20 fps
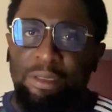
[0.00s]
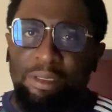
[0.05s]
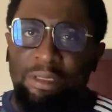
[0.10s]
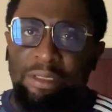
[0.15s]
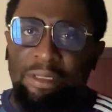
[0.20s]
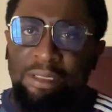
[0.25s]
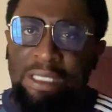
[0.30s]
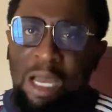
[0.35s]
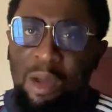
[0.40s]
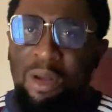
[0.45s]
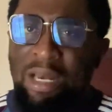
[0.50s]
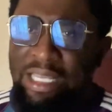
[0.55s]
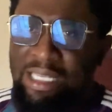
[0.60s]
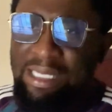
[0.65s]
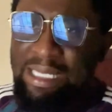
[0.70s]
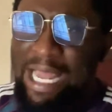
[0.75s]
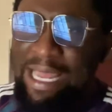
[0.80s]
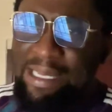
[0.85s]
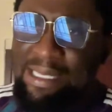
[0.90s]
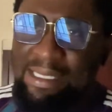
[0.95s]
Now let's
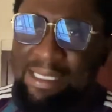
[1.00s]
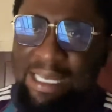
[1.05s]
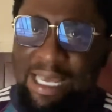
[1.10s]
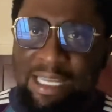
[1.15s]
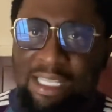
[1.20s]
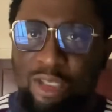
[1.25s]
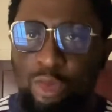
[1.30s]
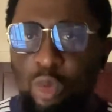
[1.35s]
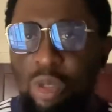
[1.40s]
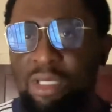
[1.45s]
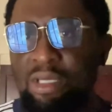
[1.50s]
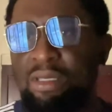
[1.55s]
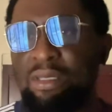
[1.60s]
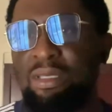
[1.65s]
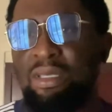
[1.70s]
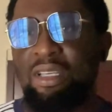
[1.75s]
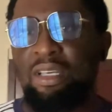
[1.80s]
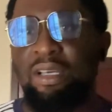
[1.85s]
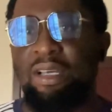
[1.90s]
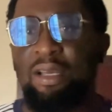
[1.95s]
dissect what
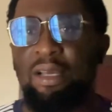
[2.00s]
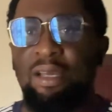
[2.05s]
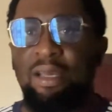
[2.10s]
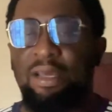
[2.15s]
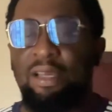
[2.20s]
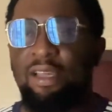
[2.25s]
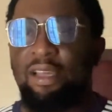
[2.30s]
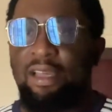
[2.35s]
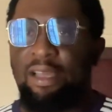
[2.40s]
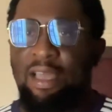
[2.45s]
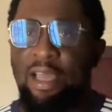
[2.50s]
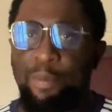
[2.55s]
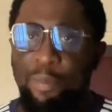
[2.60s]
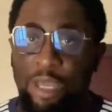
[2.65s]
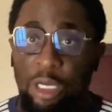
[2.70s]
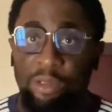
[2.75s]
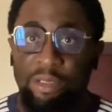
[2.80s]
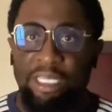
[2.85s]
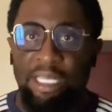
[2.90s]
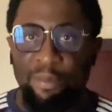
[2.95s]

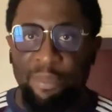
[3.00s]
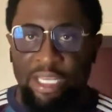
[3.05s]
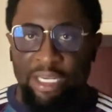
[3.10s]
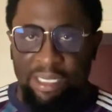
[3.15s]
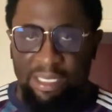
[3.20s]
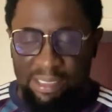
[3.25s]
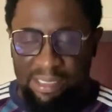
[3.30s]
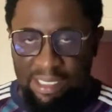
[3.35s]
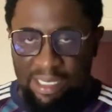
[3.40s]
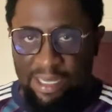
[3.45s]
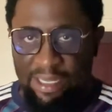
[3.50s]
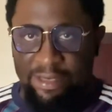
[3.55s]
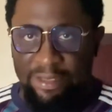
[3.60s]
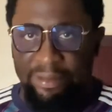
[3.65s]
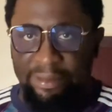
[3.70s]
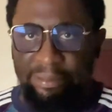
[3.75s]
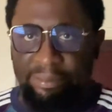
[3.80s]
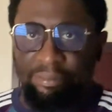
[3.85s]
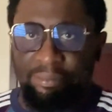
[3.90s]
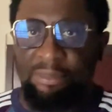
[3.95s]
Abel Damina said,
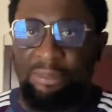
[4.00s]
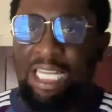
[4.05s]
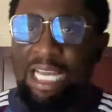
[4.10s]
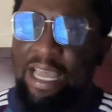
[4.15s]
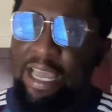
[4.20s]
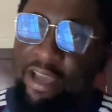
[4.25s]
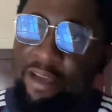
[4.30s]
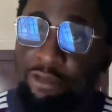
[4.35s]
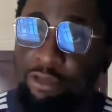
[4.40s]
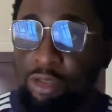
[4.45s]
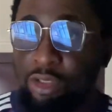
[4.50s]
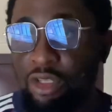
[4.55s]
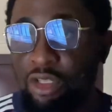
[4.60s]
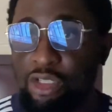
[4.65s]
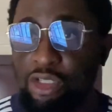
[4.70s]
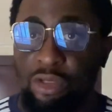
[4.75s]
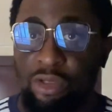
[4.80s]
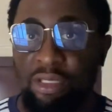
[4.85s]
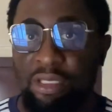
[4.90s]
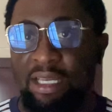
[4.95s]
that heaven
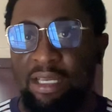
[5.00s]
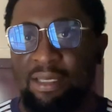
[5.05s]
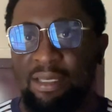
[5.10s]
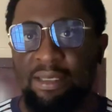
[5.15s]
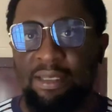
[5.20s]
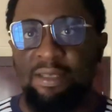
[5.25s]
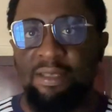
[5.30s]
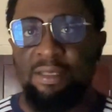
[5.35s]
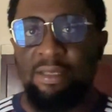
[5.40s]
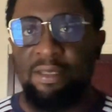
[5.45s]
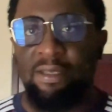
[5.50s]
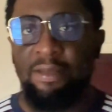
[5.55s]
does not exist.